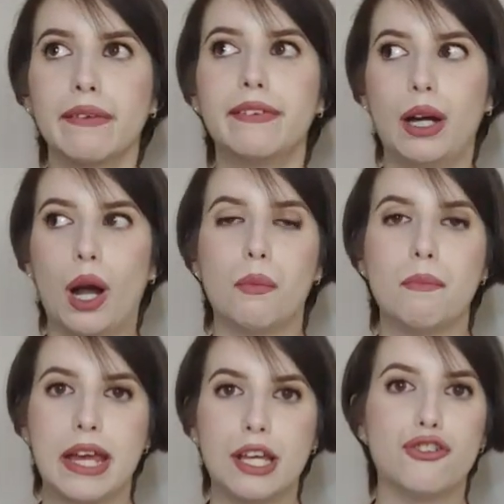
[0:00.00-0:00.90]
there are
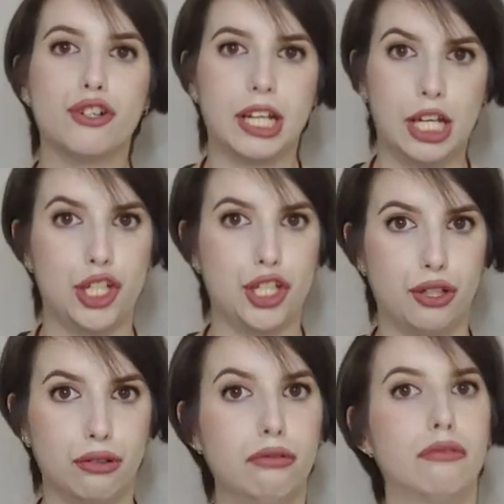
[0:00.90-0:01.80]
major
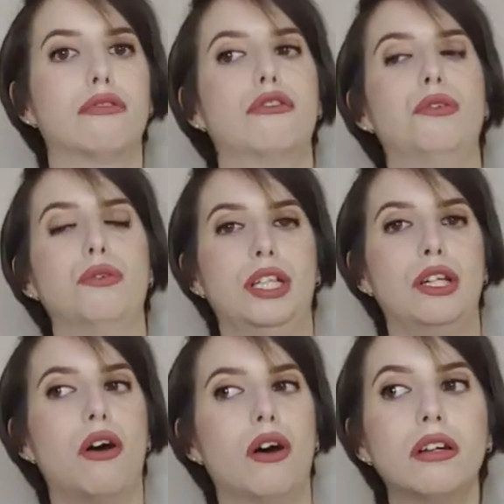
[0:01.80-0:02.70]
issue going
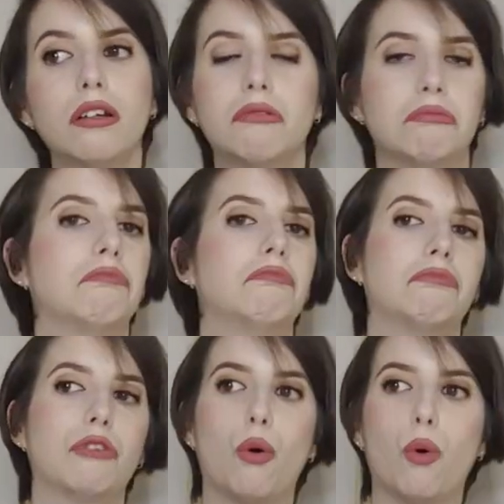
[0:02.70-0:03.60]
on
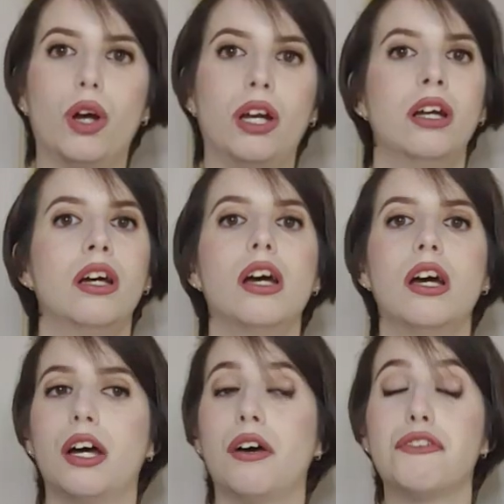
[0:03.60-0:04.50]
or
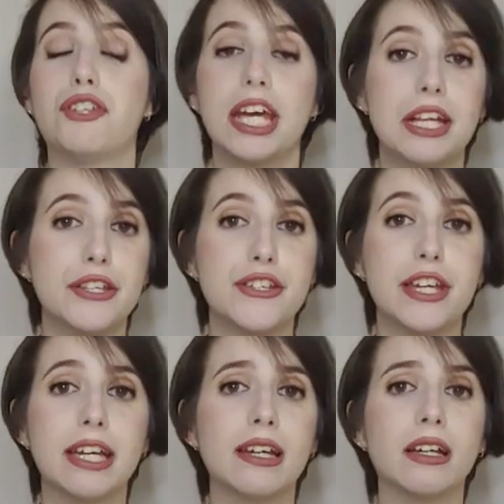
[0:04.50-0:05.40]

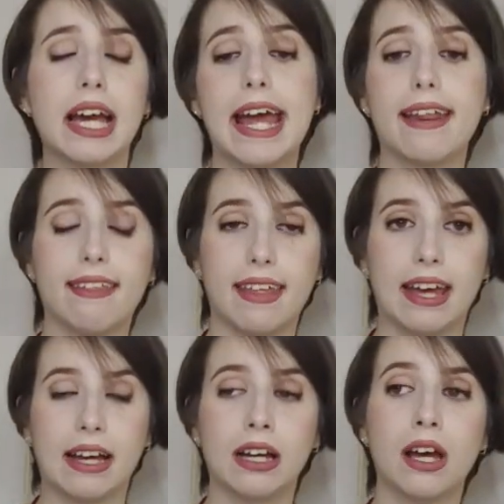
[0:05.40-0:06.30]
changing
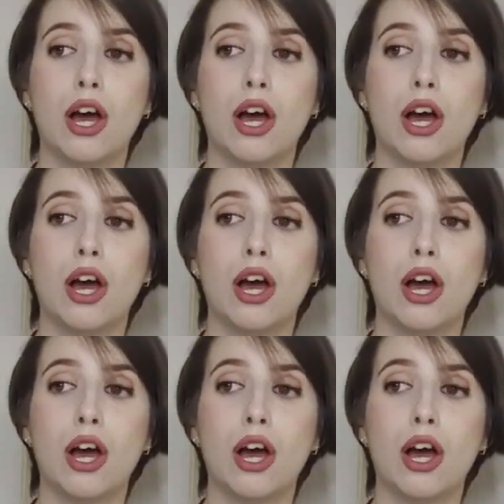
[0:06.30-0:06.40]
anything,